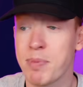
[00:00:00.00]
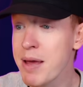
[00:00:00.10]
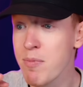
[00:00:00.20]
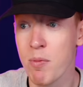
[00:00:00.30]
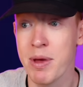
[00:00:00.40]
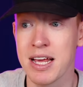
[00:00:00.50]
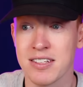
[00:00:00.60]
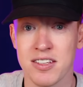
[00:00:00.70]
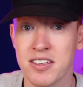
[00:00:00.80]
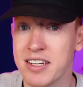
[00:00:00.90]
played more
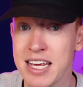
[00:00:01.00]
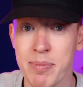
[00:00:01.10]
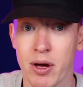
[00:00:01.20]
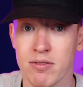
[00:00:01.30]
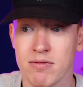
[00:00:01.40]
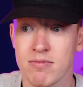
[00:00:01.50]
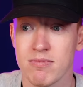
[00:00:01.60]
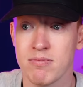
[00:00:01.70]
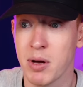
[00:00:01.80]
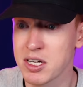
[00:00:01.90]
minutes than Todibo
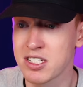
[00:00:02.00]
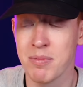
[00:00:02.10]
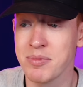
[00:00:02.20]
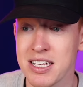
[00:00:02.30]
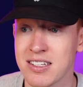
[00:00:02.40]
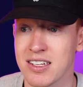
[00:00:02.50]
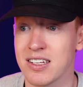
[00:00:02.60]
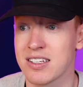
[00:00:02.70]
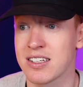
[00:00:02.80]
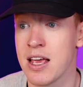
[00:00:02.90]
by some
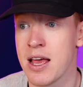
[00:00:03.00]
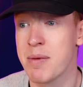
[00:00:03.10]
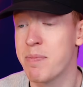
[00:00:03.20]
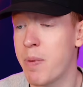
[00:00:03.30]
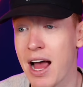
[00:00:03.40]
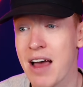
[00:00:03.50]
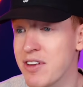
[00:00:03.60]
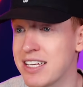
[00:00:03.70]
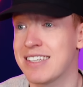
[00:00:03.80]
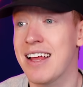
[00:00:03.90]
distance. But
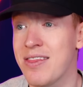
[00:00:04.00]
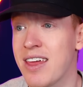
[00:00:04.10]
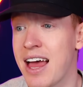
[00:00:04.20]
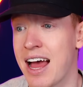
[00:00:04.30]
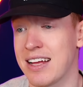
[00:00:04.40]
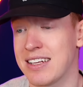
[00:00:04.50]
having said that,